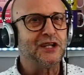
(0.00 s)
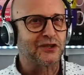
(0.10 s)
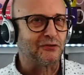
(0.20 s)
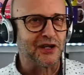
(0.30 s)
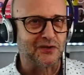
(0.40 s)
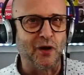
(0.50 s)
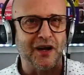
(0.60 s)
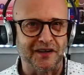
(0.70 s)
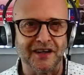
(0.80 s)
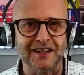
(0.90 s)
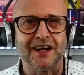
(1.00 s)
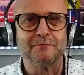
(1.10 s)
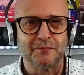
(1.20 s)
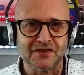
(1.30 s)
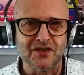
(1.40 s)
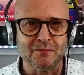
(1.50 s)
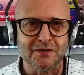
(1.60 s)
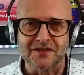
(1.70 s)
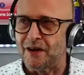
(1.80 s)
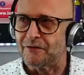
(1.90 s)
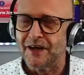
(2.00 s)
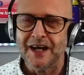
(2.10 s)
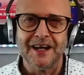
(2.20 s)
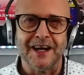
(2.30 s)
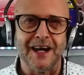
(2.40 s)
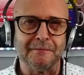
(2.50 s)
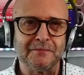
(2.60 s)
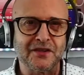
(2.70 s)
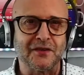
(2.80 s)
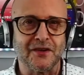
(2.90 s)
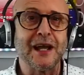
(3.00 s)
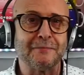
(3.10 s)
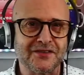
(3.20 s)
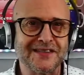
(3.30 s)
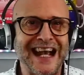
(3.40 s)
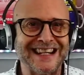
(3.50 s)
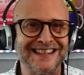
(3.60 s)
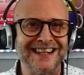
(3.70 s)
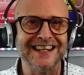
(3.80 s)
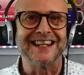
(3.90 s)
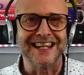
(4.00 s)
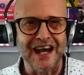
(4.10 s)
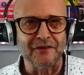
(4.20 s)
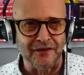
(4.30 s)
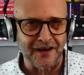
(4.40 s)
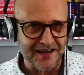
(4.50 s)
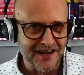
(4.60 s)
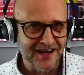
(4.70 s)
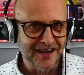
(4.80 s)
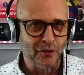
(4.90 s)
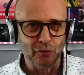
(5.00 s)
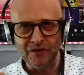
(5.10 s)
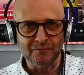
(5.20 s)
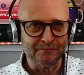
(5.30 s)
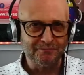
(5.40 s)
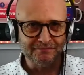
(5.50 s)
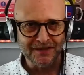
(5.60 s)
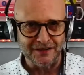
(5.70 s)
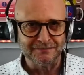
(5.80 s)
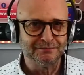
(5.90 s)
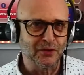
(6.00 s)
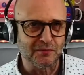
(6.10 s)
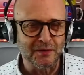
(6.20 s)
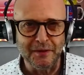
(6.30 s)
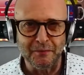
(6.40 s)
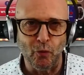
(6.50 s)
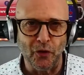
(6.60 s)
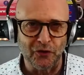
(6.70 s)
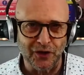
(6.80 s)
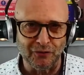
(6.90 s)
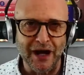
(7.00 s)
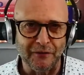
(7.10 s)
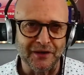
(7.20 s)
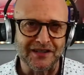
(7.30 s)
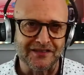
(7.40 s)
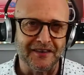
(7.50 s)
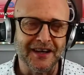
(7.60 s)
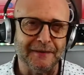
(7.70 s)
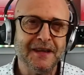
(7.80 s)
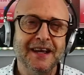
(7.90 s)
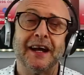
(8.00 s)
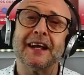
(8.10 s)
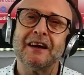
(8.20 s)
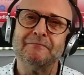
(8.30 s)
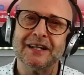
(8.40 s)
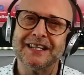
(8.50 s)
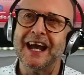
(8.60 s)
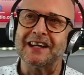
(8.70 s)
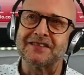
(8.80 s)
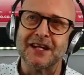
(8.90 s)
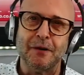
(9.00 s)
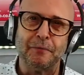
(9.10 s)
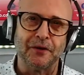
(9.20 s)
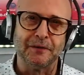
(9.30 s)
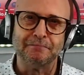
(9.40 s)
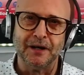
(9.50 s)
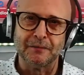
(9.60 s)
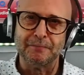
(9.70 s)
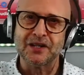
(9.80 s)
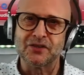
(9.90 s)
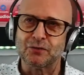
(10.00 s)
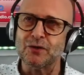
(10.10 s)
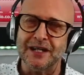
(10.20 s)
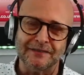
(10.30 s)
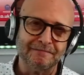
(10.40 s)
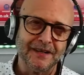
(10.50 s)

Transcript: screen as well, and I position myself so that I am sat in the cafe with possibly people wandering around, things like that. And I have my guests come up on a big screen